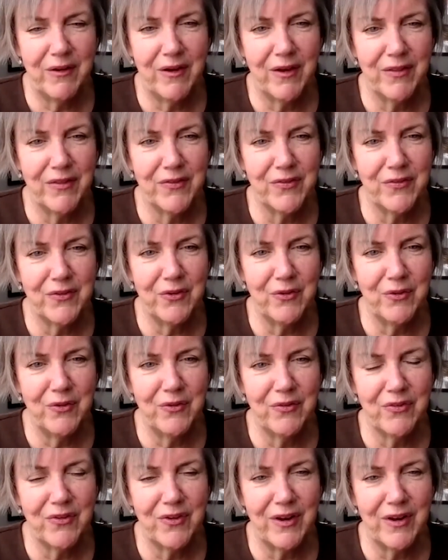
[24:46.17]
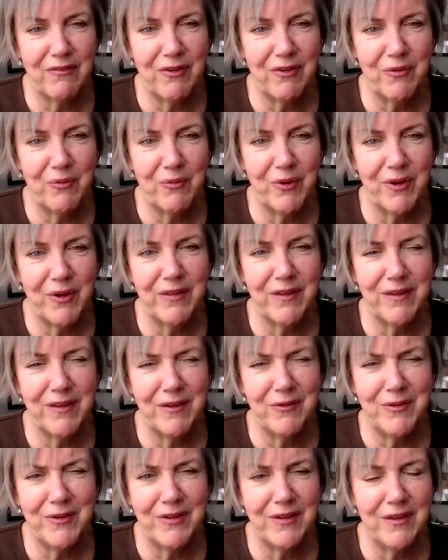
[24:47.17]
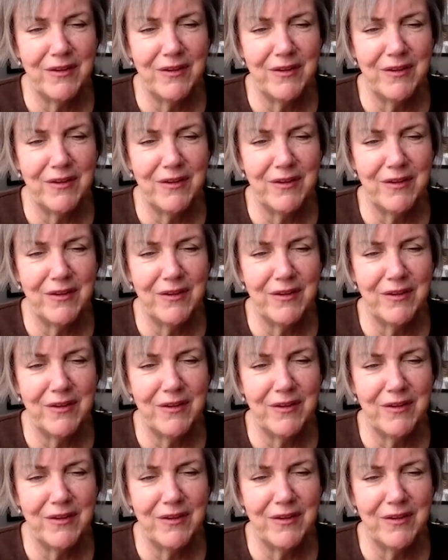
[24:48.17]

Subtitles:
all the students and everyone that you teach.